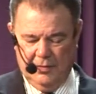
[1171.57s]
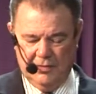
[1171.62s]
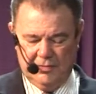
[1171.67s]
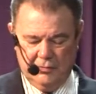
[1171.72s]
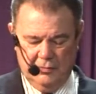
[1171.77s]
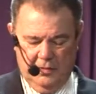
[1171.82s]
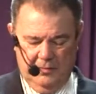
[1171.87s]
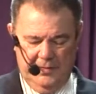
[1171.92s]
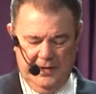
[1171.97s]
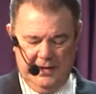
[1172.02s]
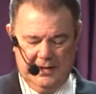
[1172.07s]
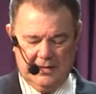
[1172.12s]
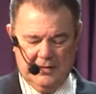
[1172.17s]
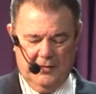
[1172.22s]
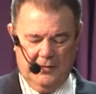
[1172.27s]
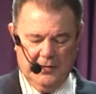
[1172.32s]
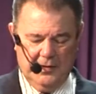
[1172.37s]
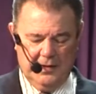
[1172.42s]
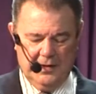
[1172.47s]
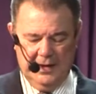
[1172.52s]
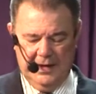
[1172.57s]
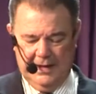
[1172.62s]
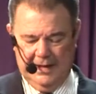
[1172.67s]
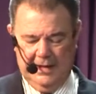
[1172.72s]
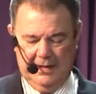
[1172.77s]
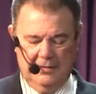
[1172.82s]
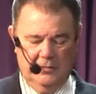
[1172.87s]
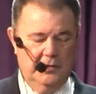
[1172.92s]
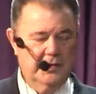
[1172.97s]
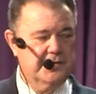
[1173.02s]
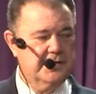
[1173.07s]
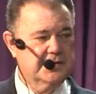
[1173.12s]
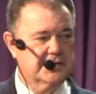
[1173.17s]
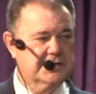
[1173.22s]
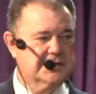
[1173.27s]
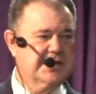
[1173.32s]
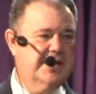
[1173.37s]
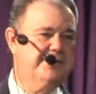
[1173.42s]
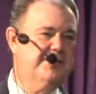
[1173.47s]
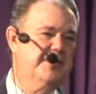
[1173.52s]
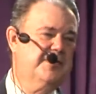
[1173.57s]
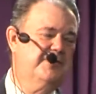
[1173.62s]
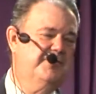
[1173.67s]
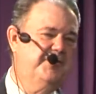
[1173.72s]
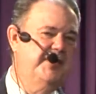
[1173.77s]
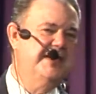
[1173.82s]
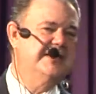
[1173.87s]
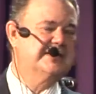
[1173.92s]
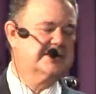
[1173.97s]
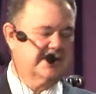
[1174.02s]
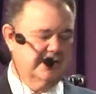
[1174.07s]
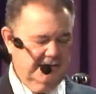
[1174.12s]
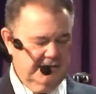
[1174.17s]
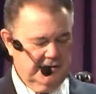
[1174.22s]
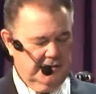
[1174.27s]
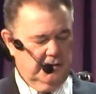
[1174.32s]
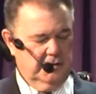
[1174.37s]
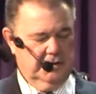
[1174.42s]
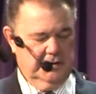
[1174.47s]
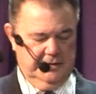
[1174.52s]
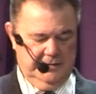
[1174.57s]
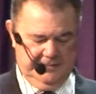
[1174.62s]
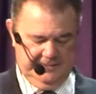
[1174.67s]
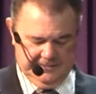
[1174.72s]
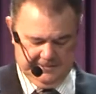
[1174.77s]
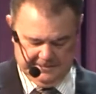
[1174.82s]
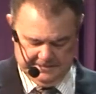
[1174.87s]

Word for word: which will be correlating with the seventh feast of the Lord,